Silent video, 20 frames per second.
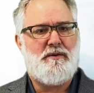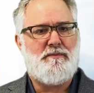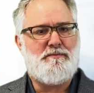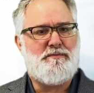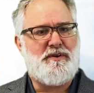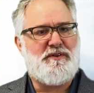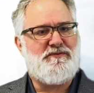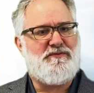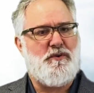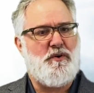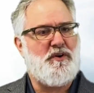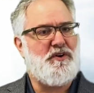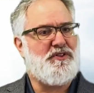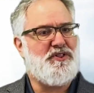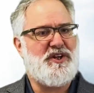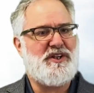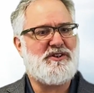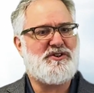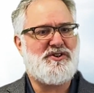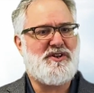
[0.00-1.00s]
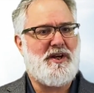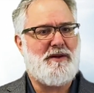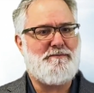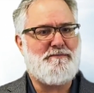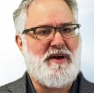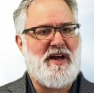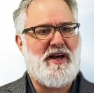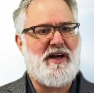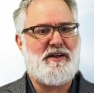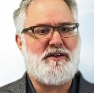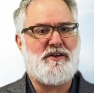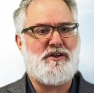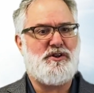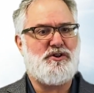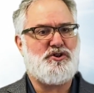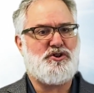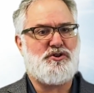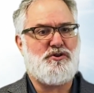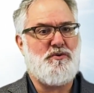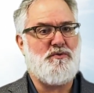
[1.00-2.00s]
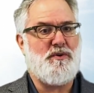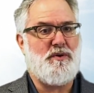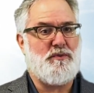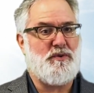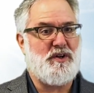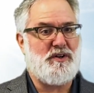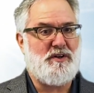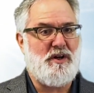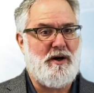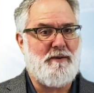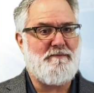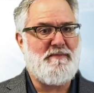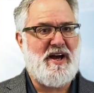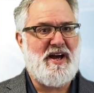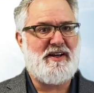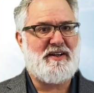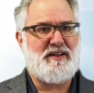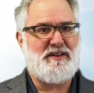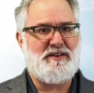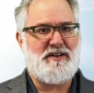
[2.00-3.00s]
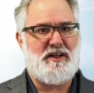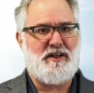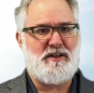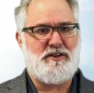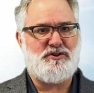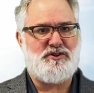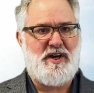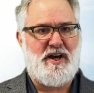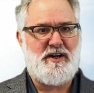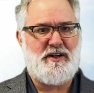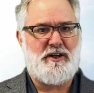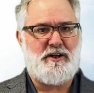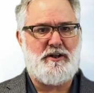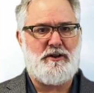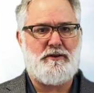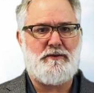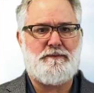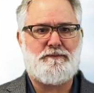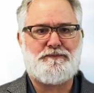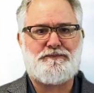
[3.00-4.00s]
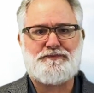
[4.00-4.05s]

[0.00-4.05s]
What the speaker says: before things get bad, Yeshua will come back and take us out of here?